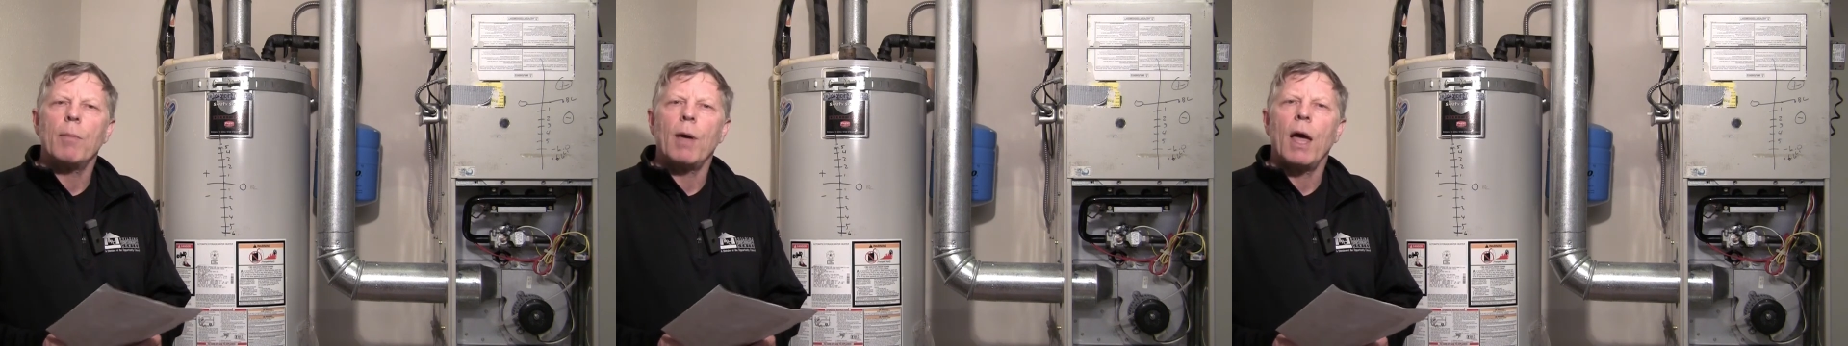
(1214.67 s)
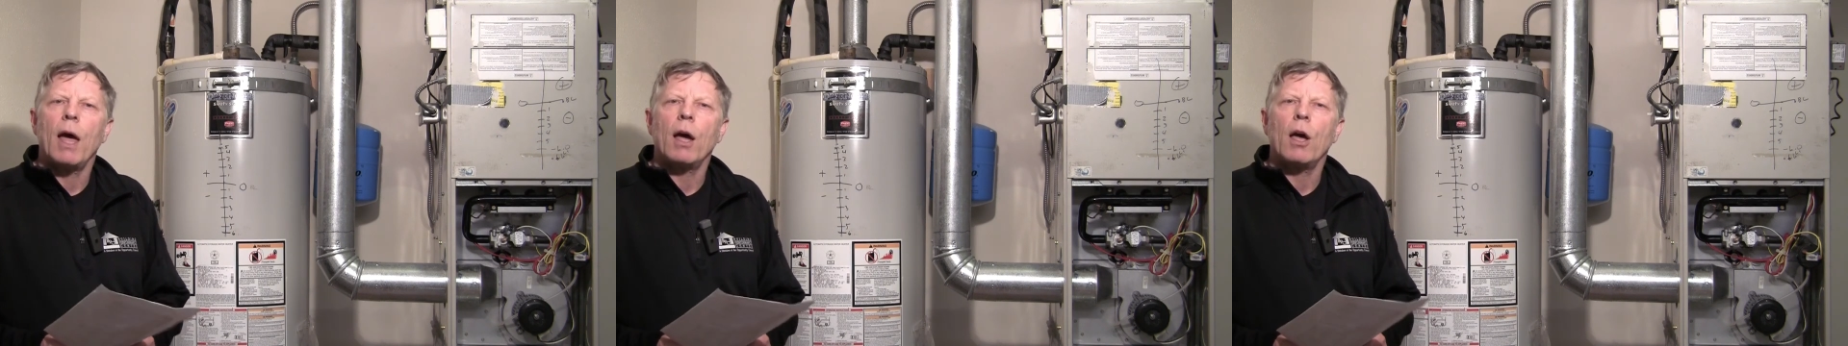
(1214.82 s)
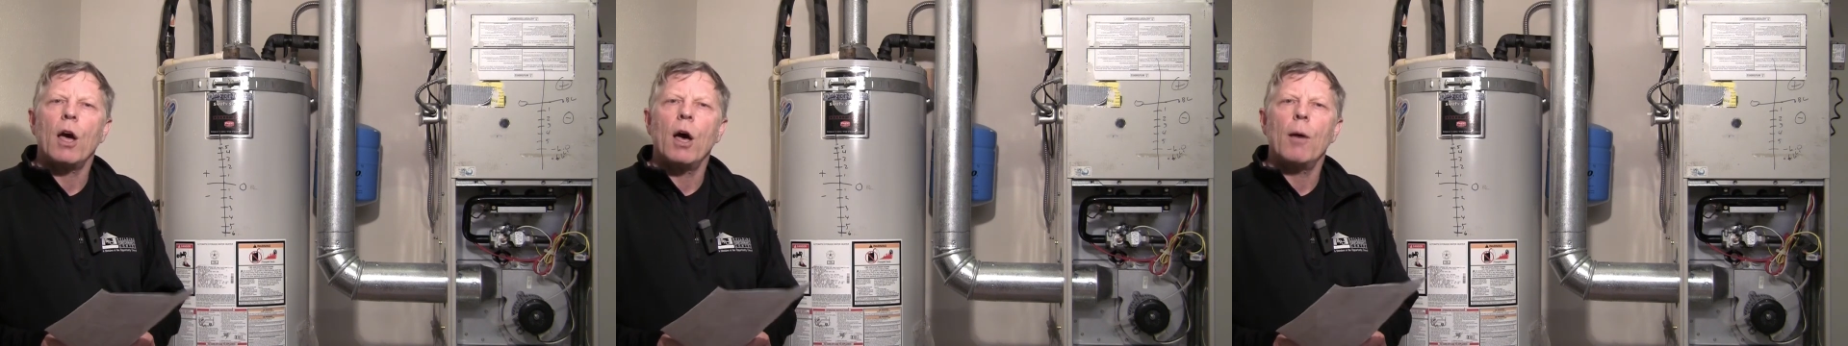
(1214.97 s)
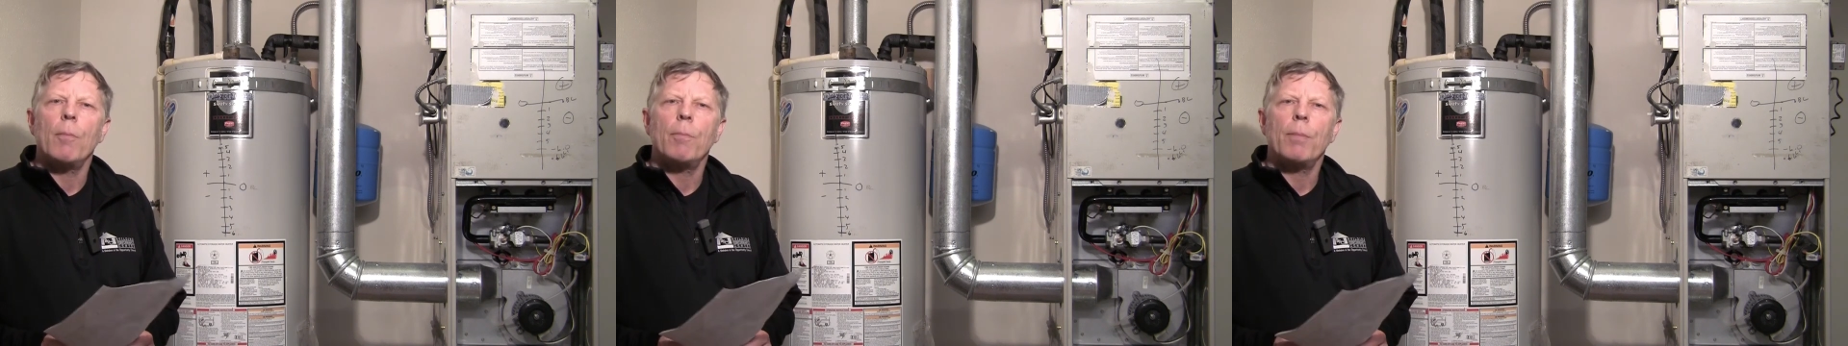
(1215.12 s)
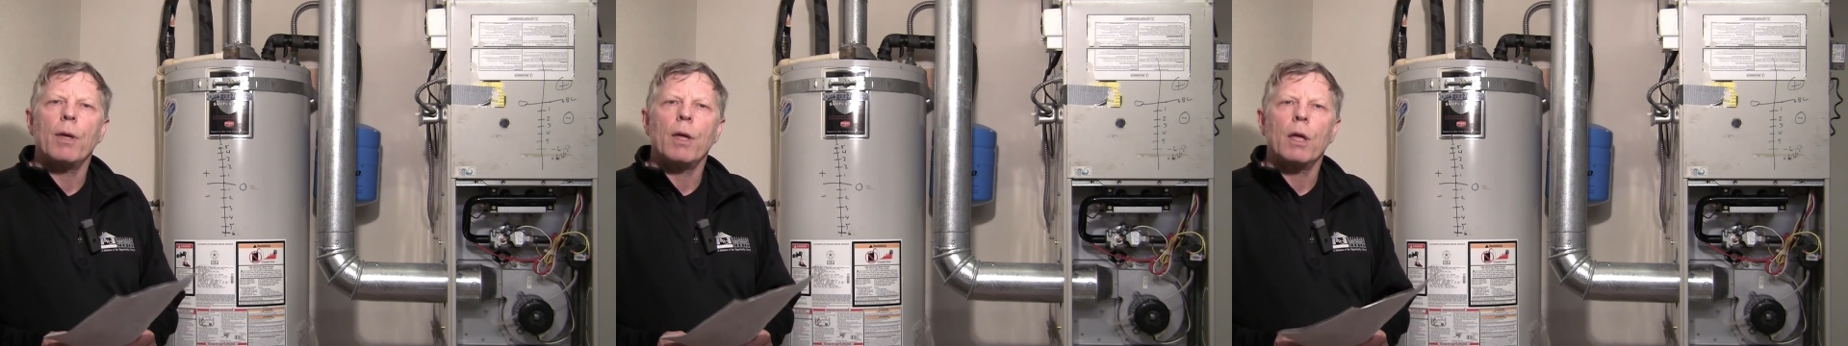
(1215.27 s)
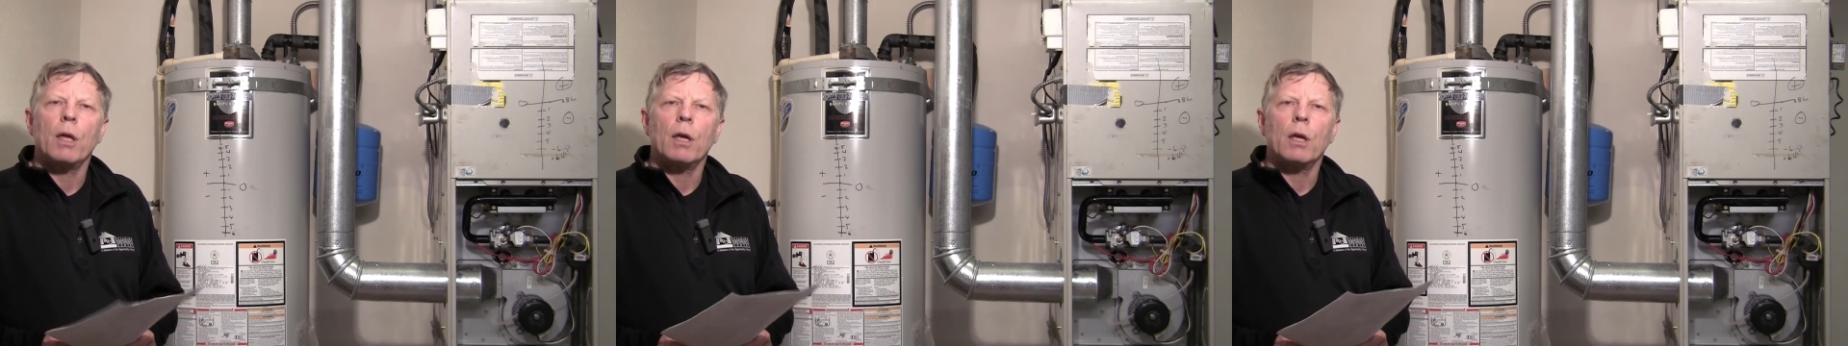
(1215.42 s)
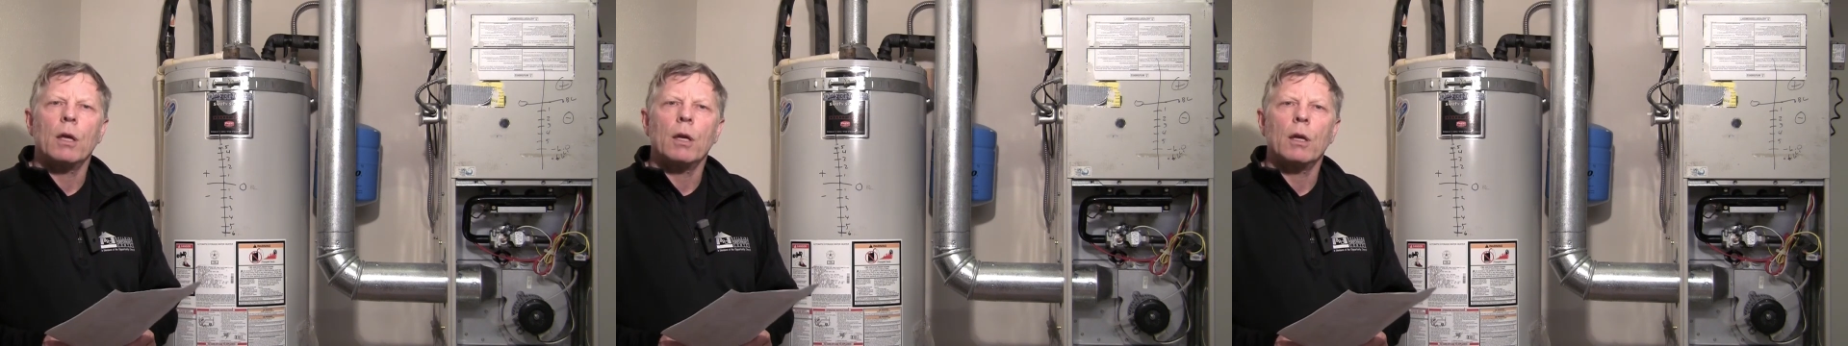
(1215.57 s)
back up
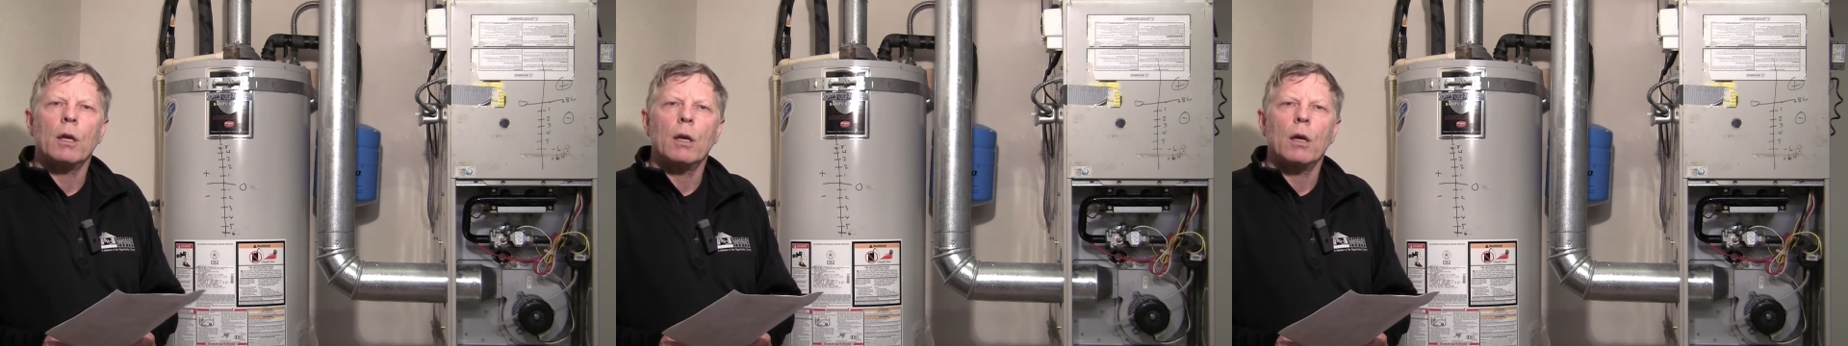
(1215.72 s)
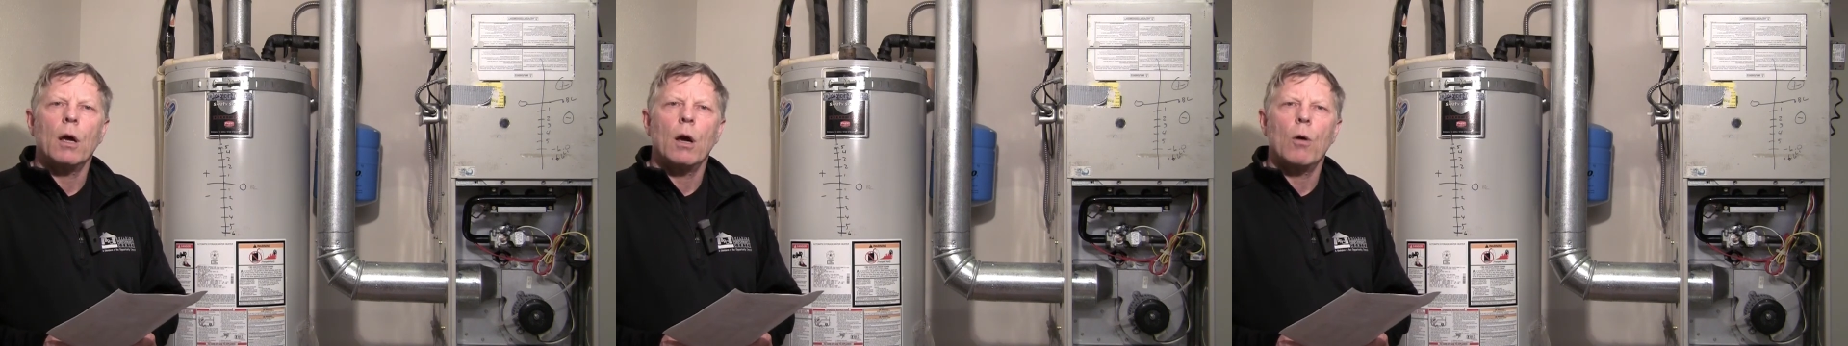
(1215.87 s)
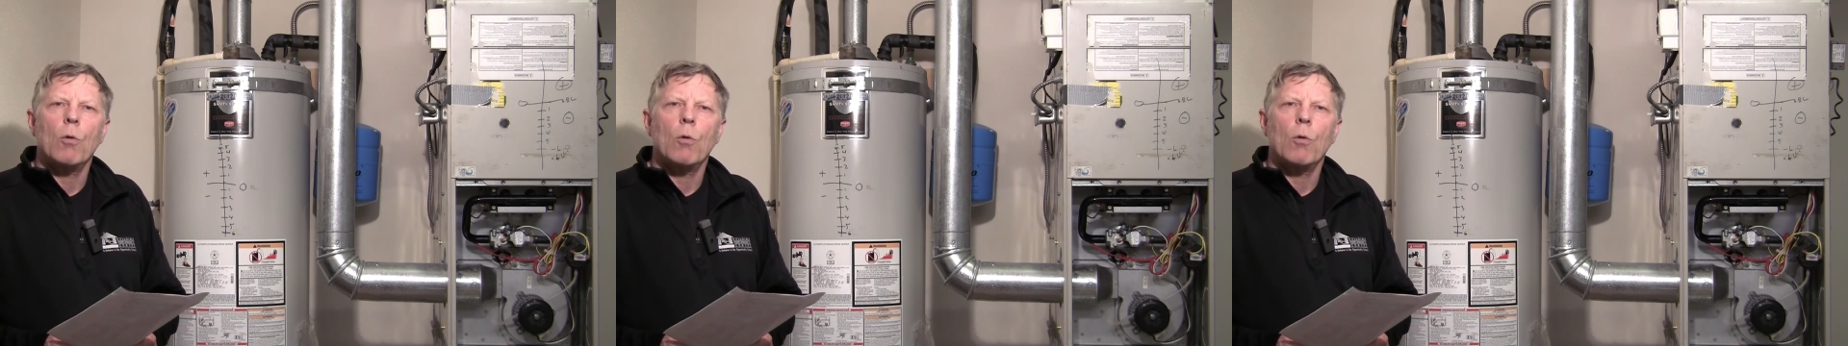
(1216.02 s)
in